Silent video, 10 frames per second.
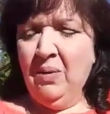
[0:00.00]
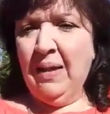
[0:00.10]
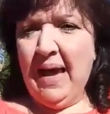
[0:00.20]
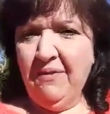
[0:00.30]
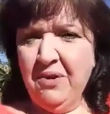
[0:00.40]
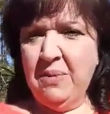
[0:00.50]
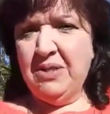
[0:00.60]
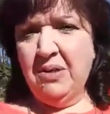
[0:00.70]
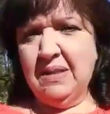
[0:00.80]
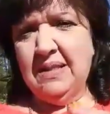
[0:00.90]
Well, after we
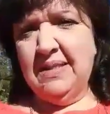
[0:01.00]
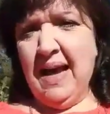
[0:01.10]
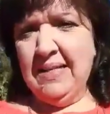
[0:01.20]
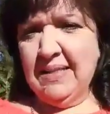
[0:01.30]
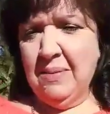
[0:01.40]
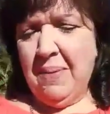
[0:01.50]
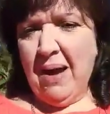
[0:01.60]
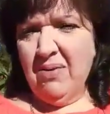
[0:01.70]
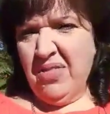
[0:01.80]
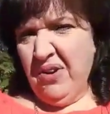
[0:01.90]
took this nice
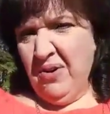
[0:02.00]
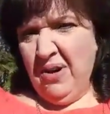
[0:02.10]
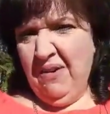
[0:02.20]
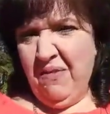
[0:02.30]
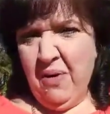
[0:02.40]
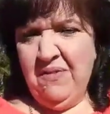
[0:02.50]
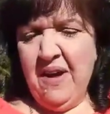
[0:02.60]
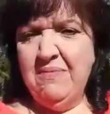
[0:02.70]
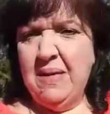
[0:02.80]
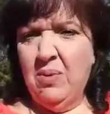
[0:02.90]
about 30,
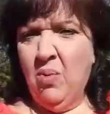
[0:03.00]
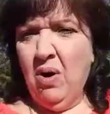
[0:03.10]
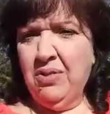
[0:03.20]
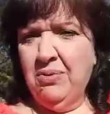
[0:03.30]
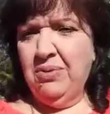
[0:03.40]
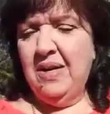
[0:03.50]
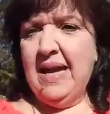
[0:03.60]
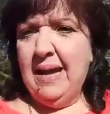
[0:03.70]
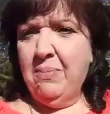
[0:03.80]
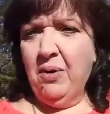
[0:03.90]
45 minute walk through the
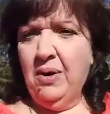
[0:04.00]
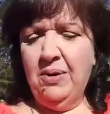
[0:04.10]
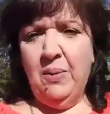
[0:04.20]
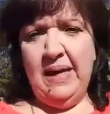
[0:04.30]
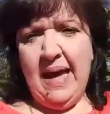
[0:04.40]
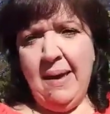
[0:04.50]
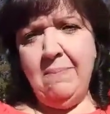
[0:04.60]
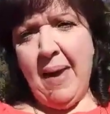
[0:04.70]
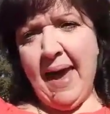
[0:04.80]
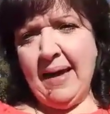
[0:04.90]
neighborhood, we
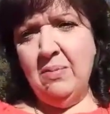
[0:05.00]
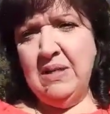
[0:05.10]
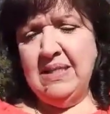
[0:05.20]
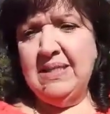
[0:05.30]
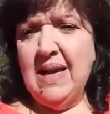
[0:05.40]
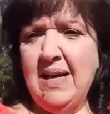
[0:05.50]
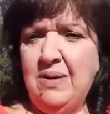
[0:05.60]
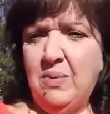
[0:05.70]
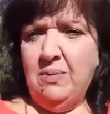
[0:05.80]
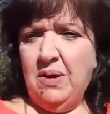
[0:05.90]
came back and we
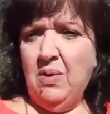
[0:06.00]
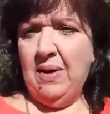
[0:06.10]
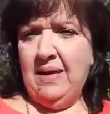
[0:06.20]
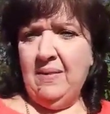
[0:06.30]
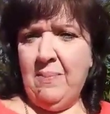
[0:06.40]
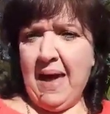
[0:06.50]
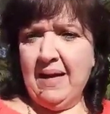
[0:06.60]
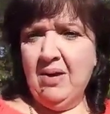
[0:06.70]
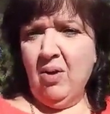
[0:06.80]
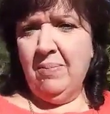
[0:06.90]
decided we would go in the
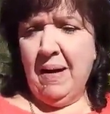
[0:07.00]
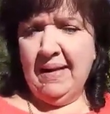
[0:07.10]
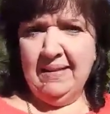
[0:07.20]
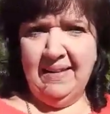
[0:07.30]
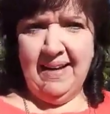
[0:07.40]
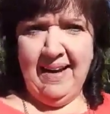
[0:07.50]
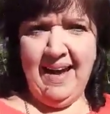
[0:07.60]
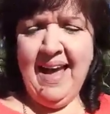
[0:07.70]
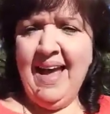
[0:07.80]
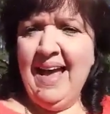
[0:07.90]
backyard, Michael and
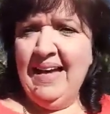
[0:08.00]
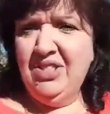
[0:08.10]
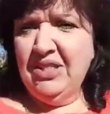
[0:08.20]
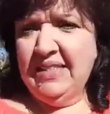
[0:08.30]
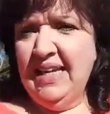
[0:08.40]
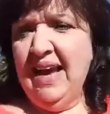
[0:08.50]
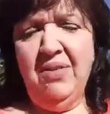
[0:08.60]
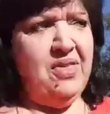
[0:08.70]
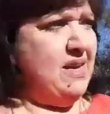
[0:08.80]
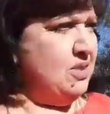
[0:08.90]
I, and just see
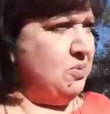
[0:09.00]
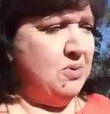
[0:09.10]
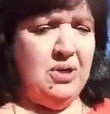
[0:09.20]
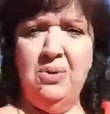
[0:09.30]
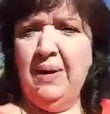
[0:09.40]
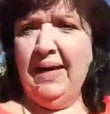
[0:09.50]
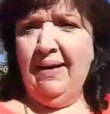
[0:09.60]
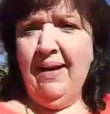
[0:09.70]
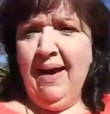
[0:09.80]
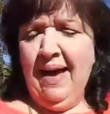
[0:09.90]
how things were
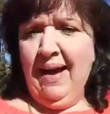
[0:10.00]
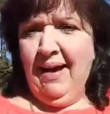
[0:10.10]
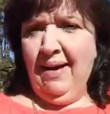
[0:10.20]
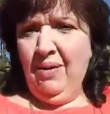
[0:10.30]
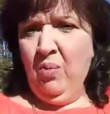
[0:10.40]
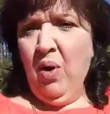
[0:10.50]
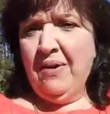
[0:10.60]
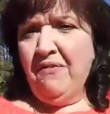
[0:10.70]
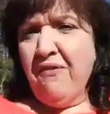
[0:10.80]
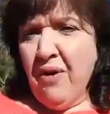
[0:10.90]
doing, uh,
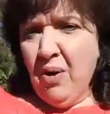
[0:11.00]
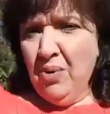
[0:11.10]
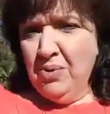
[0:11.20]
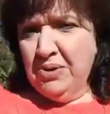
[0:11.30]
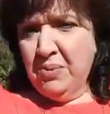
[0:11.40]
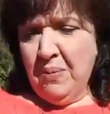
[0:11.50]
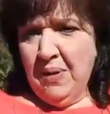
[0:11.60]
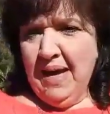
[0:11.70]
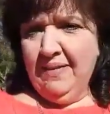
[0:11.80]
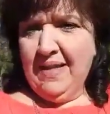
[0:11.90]
what froze when
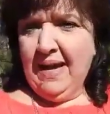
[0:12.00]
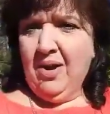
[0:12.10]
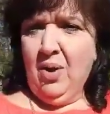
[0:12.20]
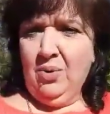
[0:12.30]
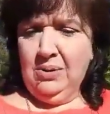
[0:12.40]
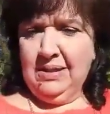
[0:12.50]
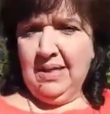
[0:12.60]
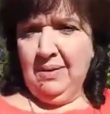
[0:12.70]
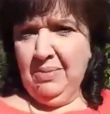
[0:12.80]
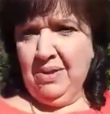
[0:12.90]
we had that cold
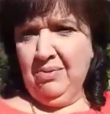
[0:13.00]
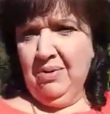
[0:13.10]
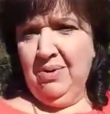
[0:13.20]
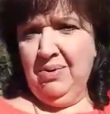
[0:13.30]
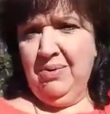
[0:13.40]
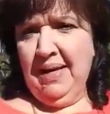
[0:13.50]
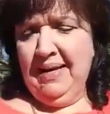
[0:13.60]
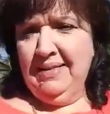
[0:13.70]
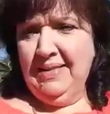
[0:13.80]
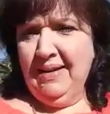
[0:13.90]
come through,
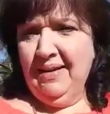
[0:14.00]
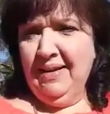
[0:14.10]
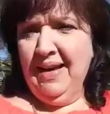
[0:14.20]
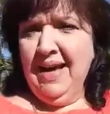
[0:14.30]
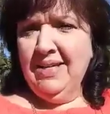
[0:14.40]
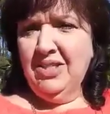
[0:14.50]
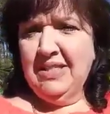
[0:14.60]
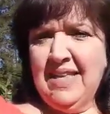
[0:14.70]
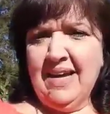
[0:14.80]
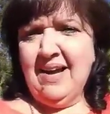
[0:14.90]
and uh,
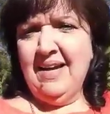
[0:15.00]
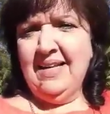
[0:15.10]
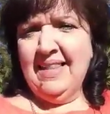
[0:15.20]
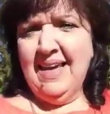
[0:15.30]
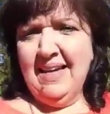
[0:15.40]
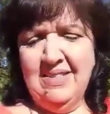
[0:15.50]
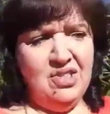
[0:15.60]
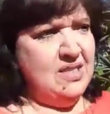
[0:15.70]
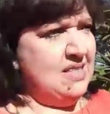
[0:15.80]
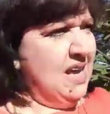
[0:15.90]
just that kind of thing, and
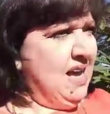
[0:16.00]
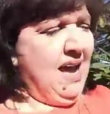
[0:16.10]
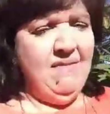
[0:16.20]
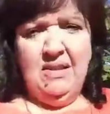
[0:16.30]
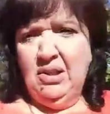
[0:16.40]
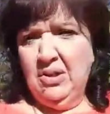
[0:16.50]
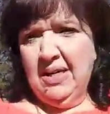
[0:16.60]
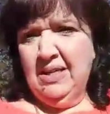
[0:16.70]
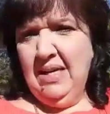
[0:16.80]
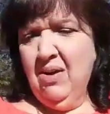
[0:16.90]
just have a
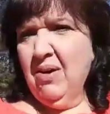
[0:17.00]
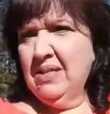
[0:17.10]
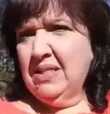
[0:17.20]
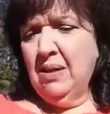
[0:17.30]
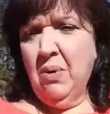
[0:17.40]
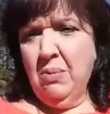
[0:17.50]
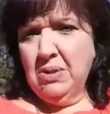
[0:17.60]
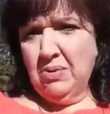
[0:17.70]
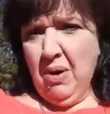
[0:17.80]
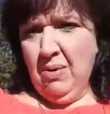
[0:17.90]
look in the yard and see what
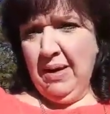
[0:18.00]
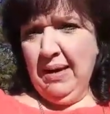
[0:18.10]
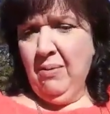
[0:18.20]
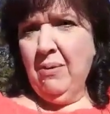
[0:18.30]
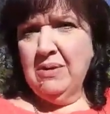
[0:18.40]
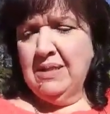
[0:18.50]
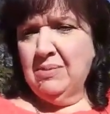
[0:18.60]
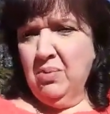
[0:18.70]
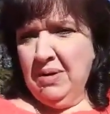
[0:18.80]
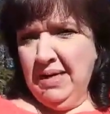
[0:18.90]
was growing, what
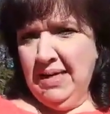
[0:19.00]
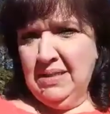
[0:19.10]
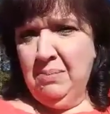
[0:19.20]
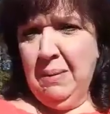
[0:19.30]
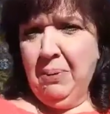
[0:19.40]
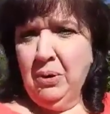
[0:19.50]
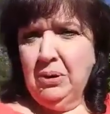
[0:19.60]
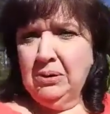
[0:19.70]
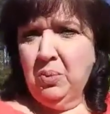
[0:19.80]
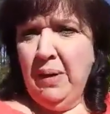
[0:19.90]
was what needed to be
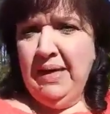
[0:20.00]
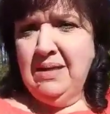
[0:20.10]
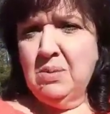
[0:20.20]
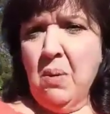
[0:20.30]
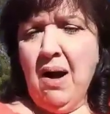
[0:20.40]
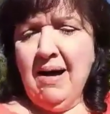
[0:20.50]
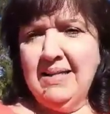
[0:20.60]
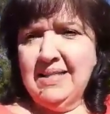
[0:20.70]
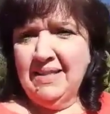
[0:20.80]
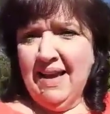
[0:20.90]
pulled weeds
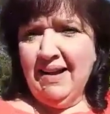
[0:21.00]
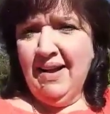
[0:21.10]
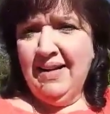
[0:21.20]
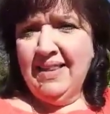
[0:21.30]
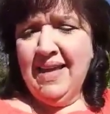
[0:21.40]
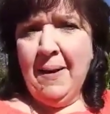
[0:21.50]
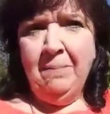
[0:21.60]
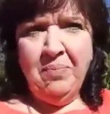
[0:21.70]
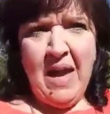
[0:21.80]
wise, and that kind of thing.